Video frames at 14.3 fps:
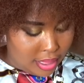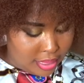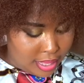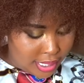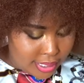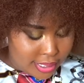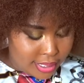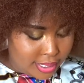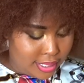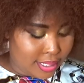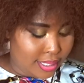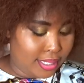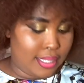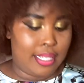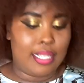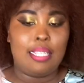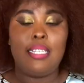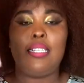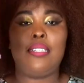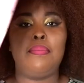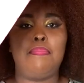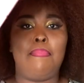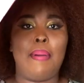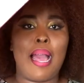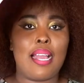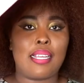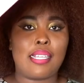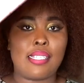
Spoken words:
this little bag